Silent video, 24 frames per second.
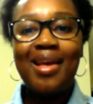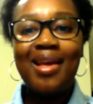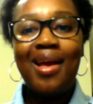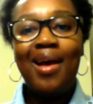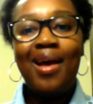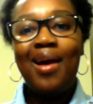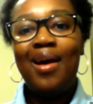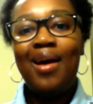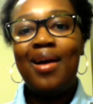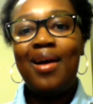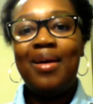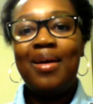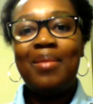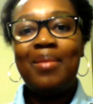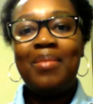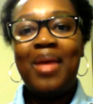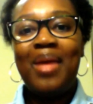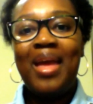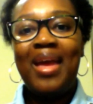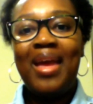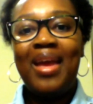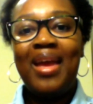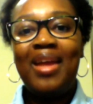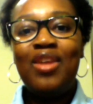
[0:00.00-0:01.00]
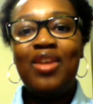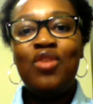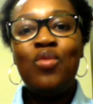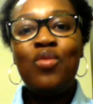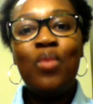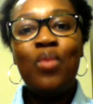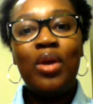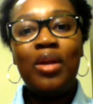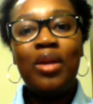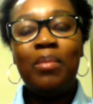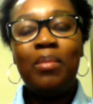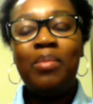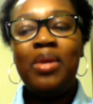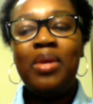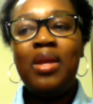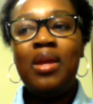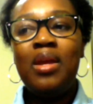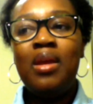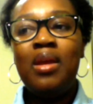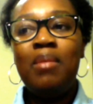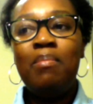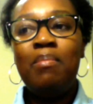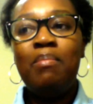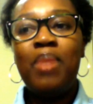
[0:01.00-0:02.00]
and you want to be
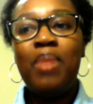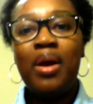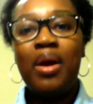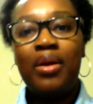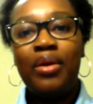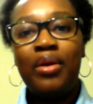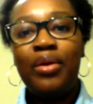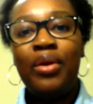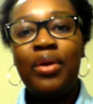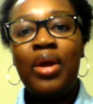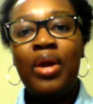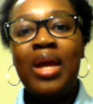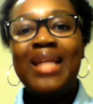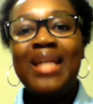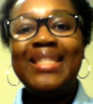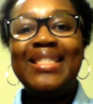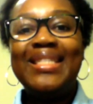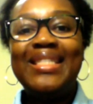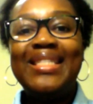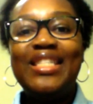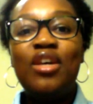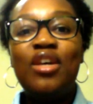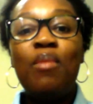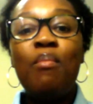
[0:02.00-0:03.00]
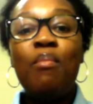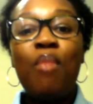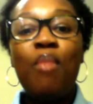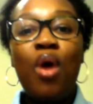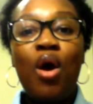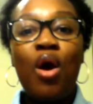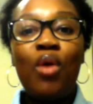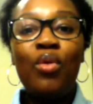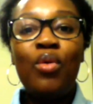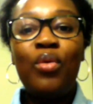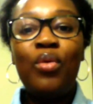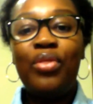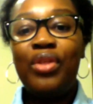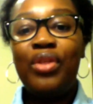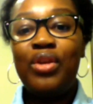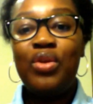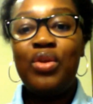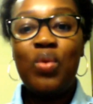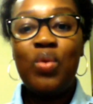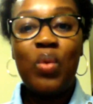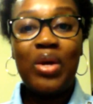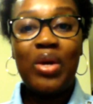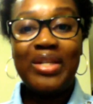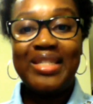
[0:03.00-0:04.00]
better tomorrow than you
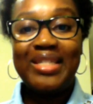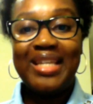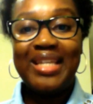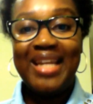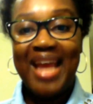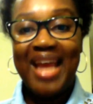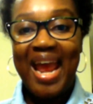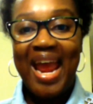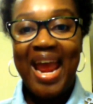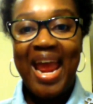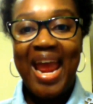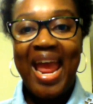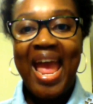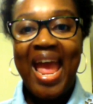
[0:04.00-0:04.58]
were today.